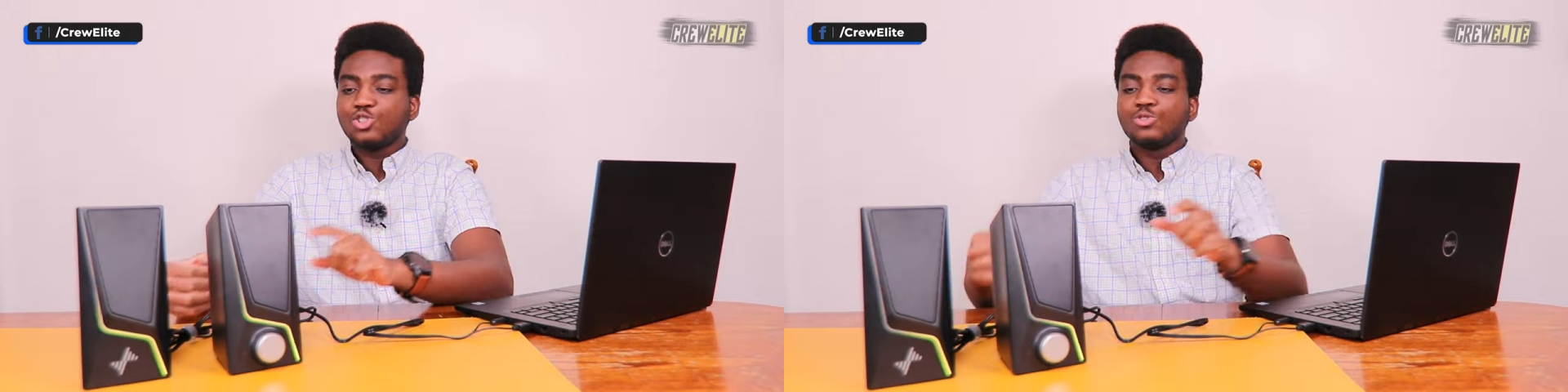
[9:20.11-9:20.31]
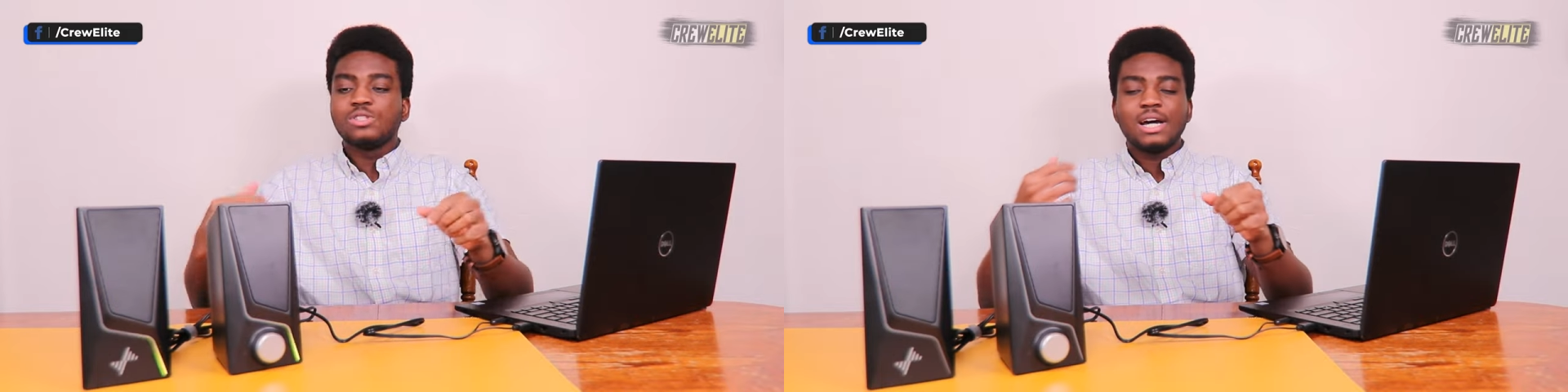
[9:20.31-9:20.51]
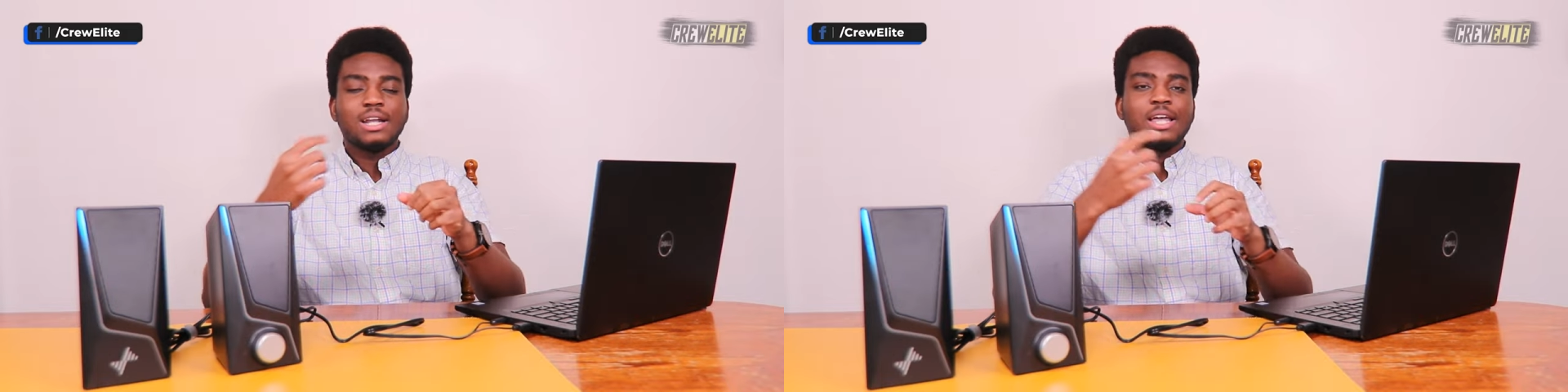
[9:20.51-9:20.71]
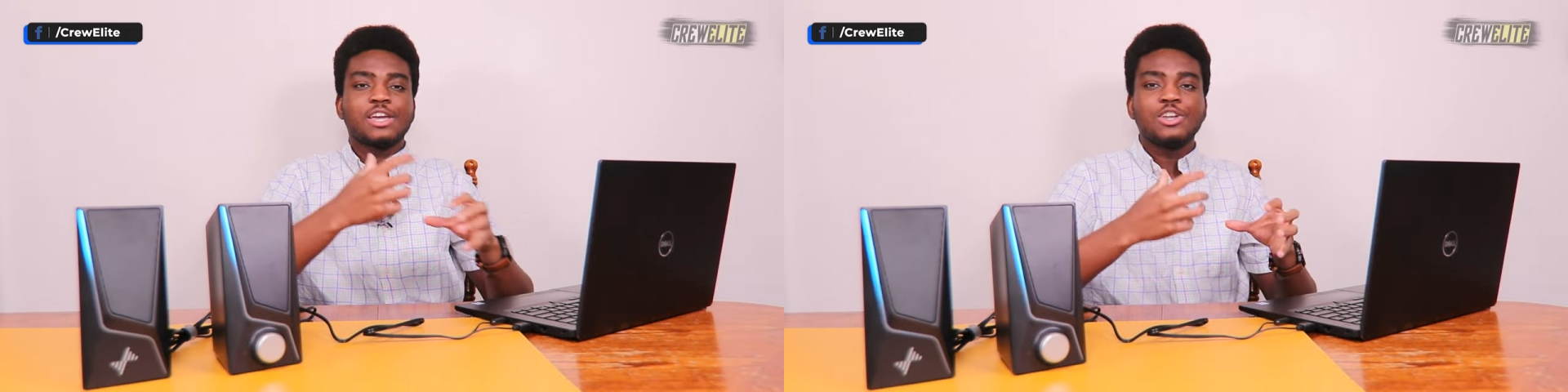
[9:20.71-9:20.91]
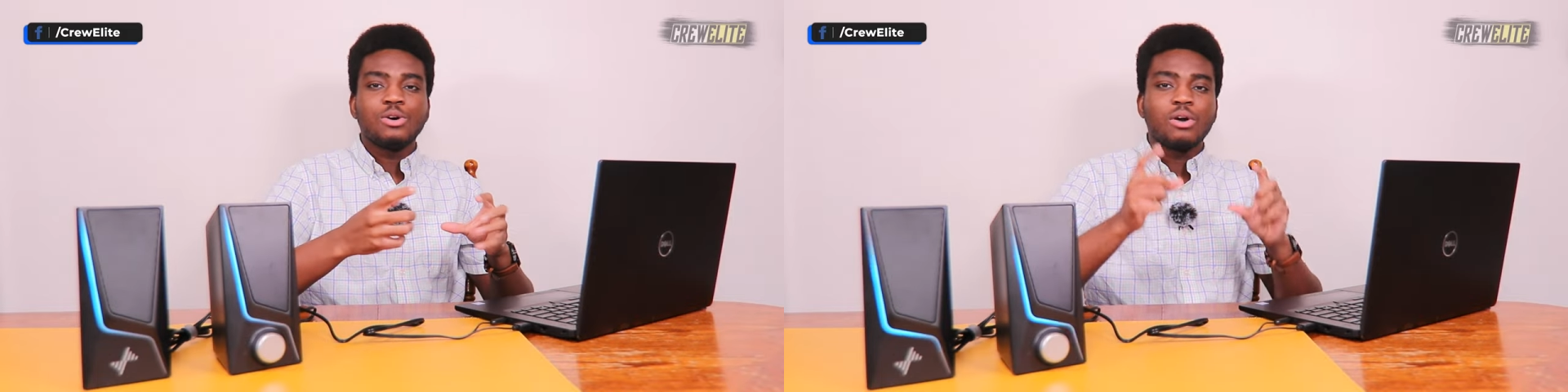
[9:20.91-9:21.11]
There's not
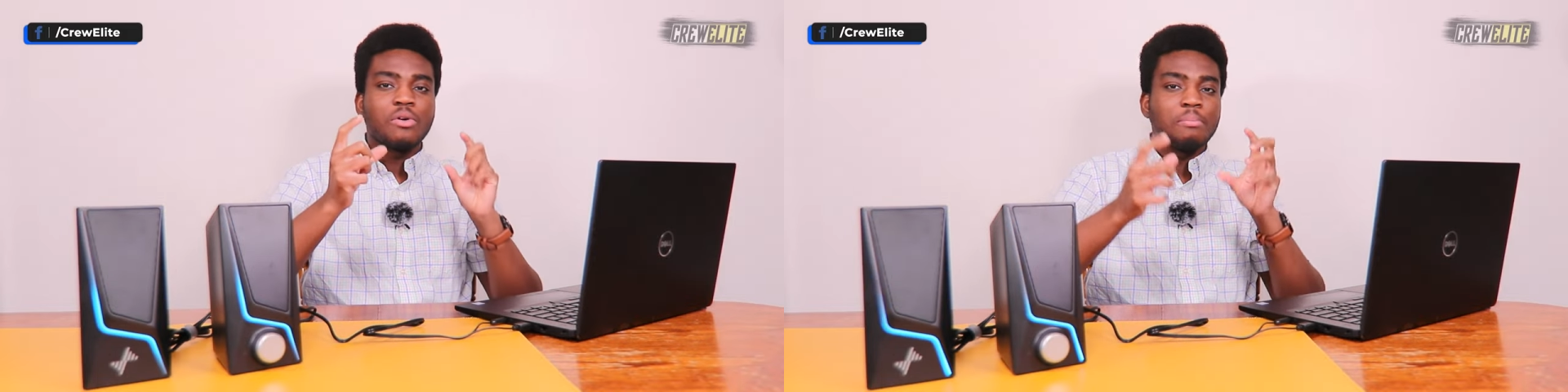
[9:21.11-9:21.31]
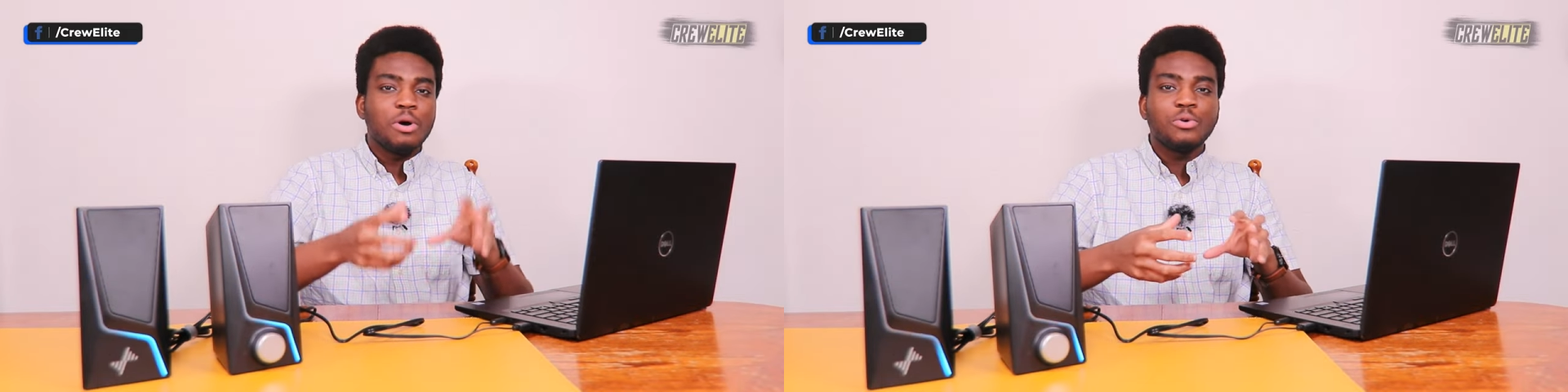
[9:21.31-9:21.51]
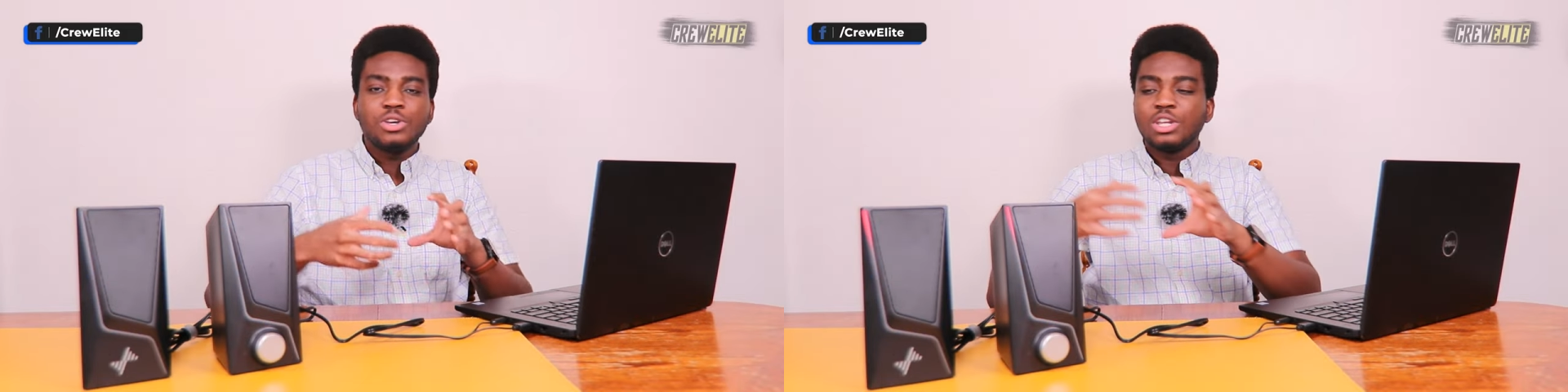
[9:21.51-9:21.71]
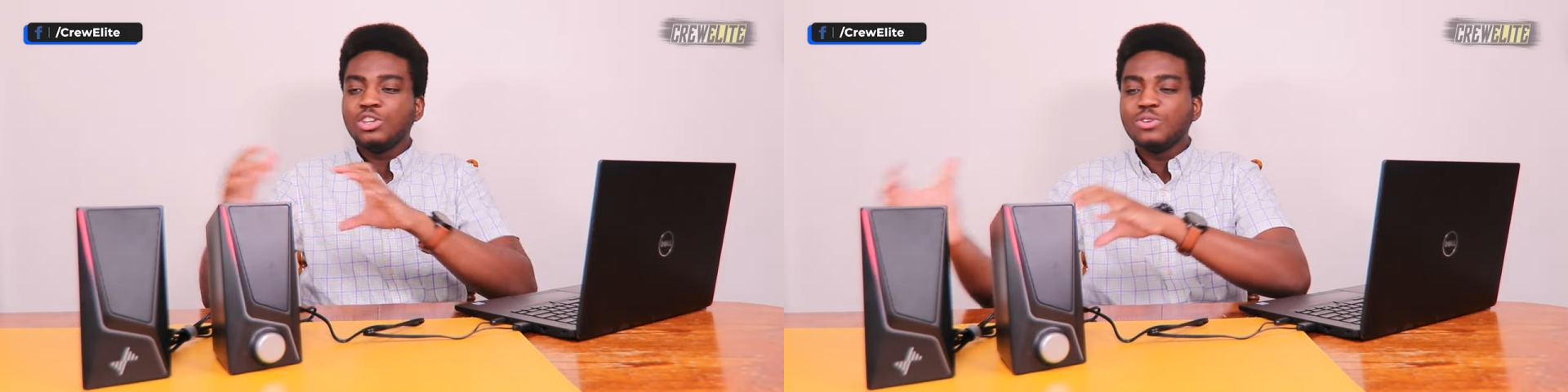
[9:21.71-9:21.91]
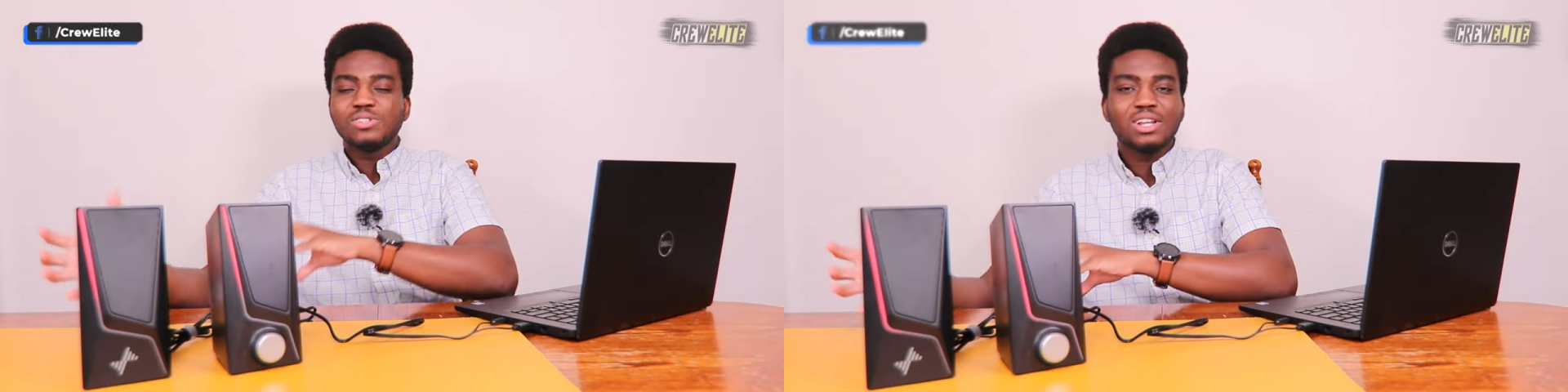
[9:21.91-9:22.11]
like, you know, a remote you can
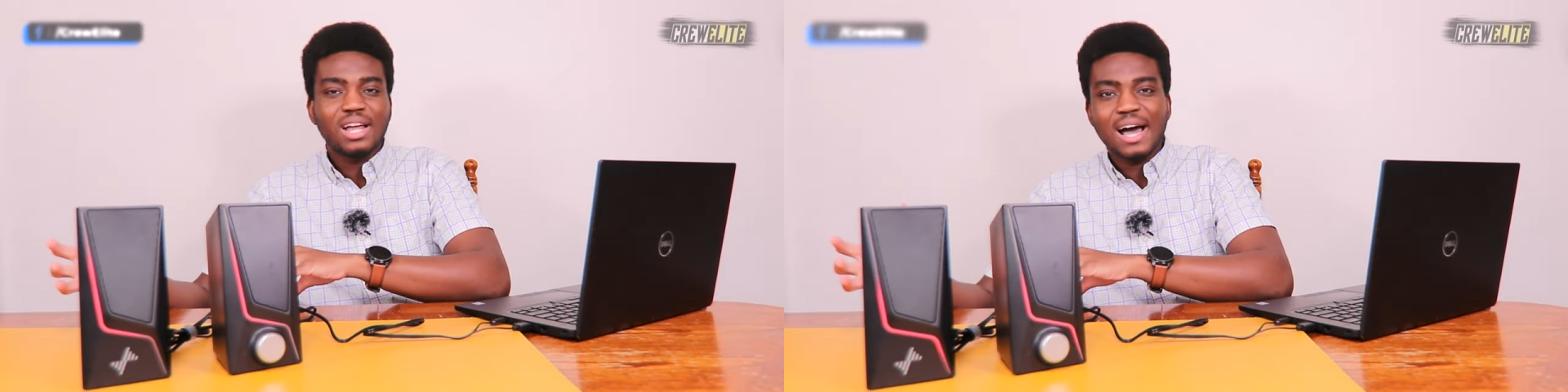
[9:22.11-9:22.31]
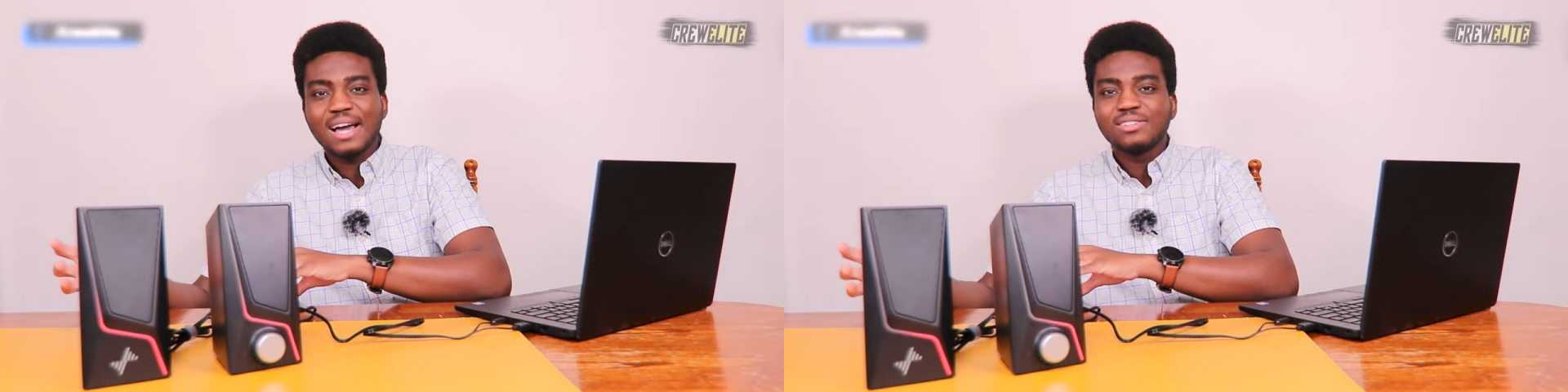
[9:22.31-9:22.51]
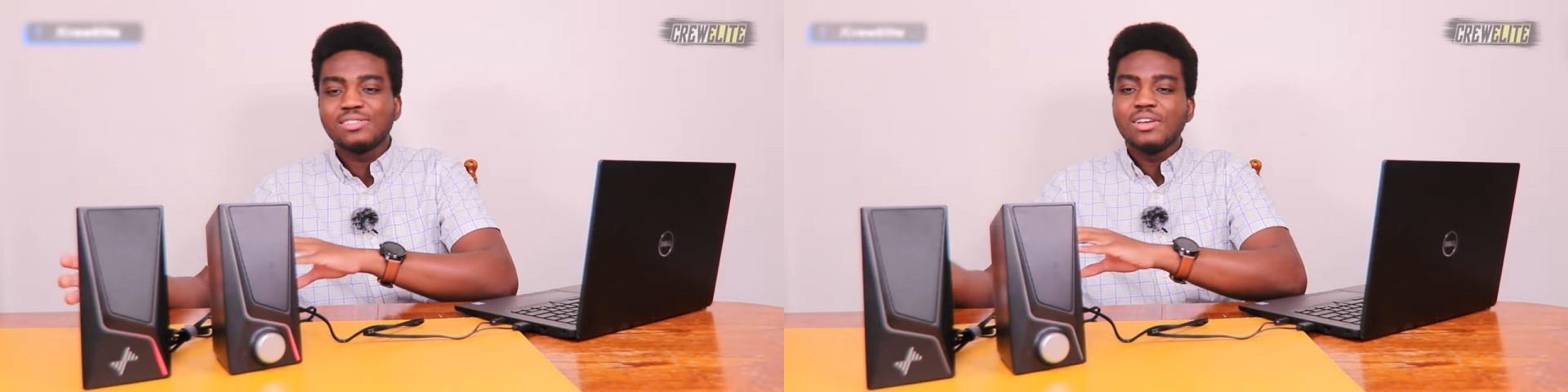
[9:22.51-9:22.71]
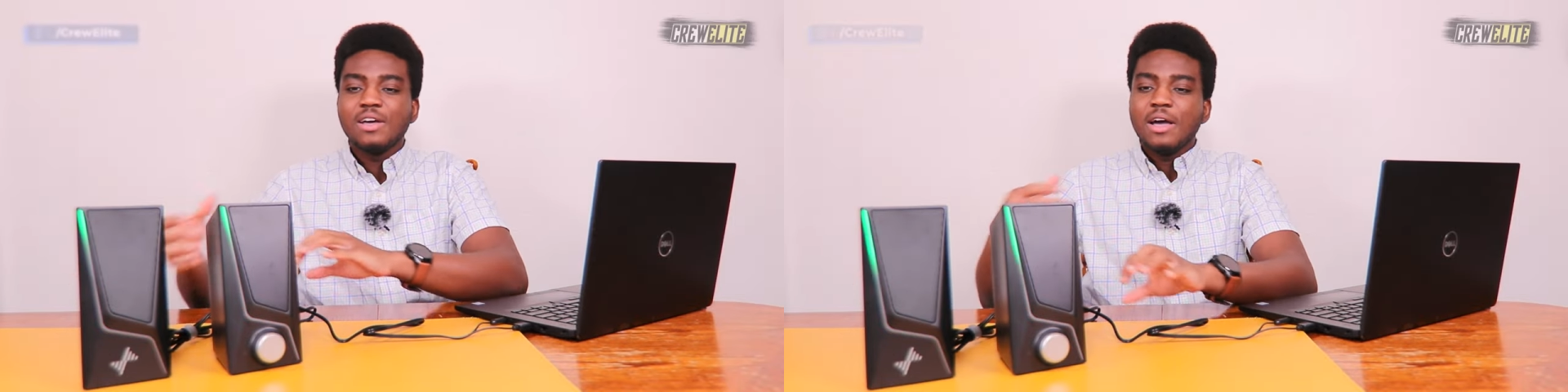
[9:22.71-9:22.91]
utilize.